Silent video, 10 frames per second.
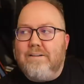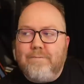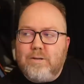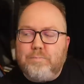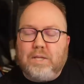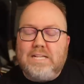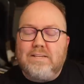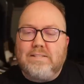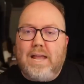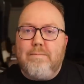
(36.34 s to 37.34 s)
I first played
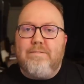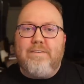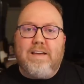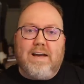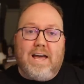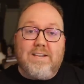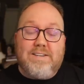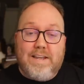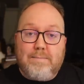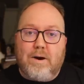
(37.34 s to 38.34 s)
this game via a
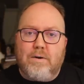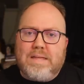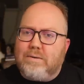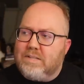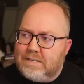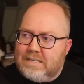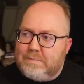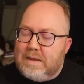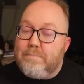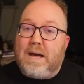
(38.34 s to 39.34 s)
demo that was sent to
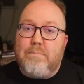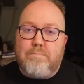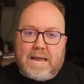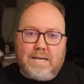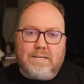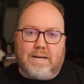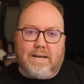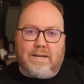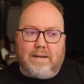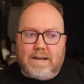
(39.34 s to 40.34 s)
me by
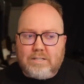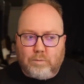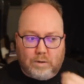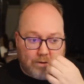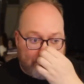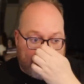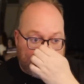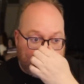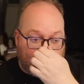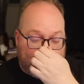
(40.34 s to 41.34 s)
Bandai. I used to work with
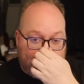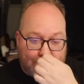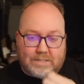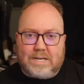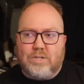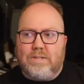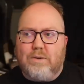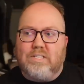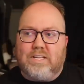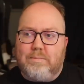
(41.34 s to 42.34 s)
Bandai at the radio station. They
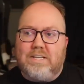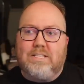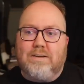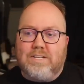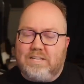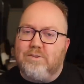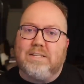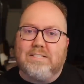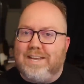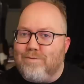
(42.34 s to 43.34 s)
would send me stuff to use
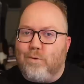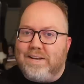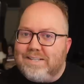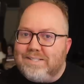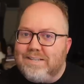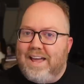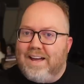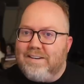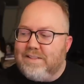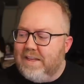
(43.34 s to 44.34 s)
as giveaways,
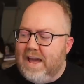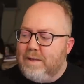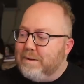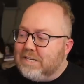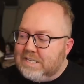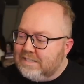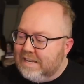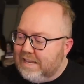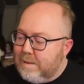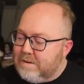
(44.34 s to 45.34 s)
and they had a bunch of these
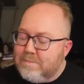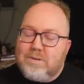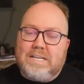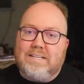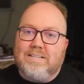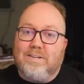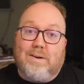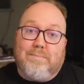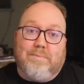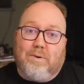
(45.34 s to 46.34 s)
game demo discs, so
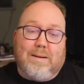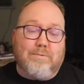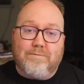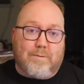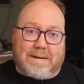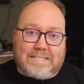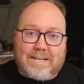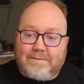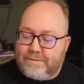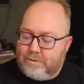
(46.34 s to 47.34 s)
I grabbed one for
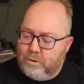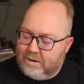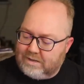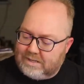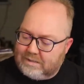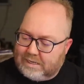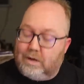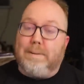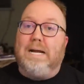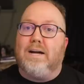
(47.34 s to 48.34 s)
myself, of course, and I was like,
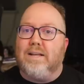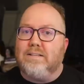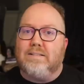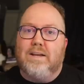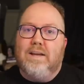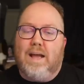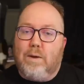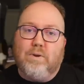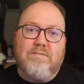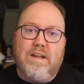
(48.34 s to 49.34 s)
oh my god, it's I
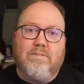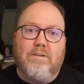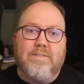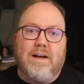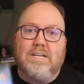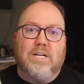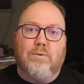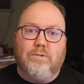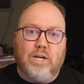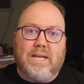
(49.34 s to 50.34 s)
would have never have thought to
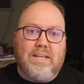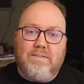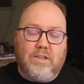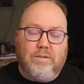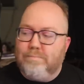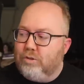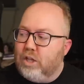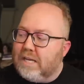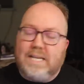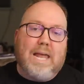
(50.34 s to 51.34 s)
look at even
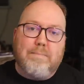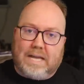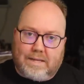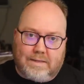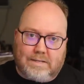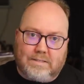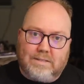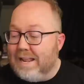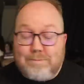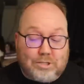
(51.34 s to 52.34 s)
look at a game like
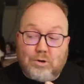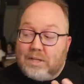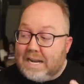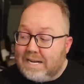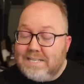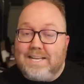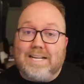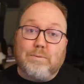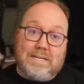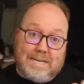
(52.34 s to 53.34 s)
this. I'm so glad I did.
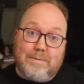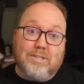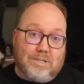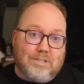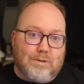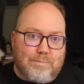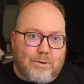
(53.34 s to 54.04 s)
That's why demos are so